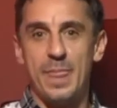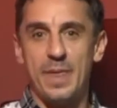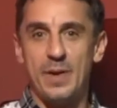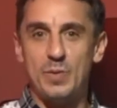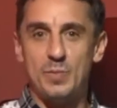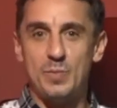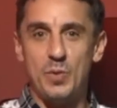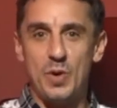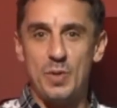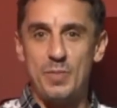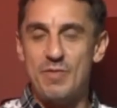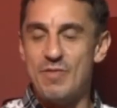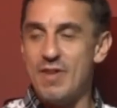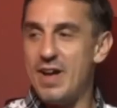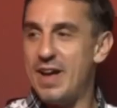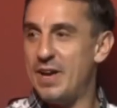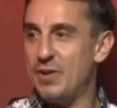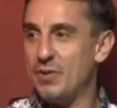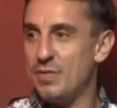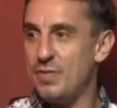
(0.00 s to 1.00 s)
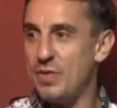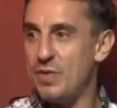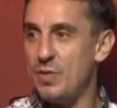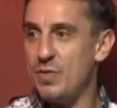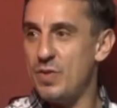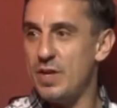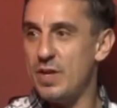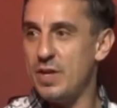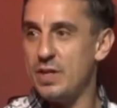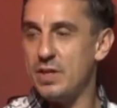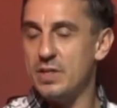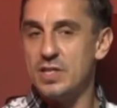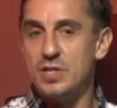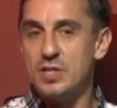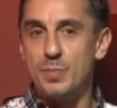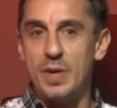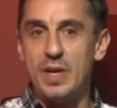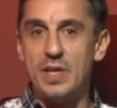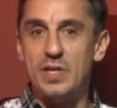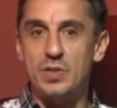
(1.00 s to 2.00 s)
He was putting me right on a few things. I
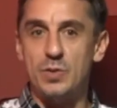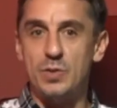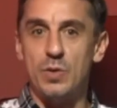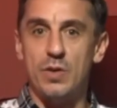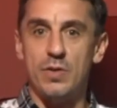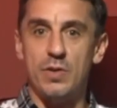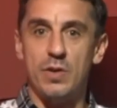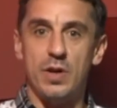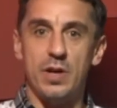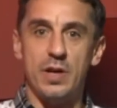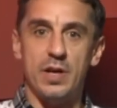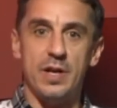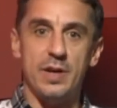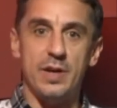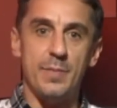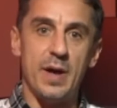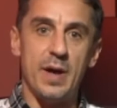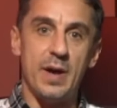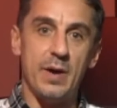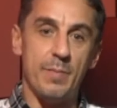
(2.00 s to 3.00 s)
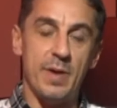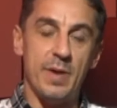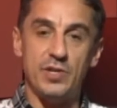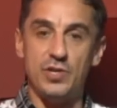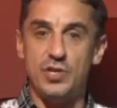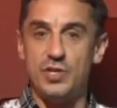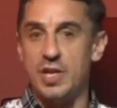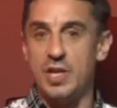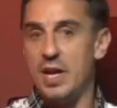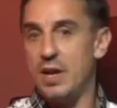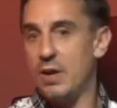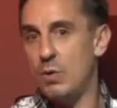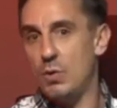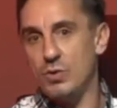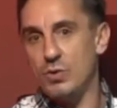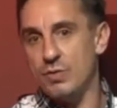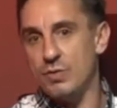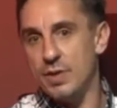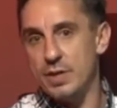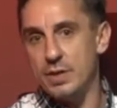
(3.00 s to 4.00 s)
speak to our major
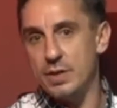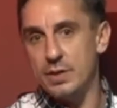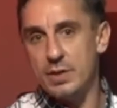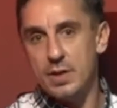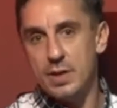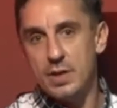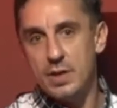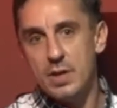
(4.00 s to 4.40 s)
shareholder in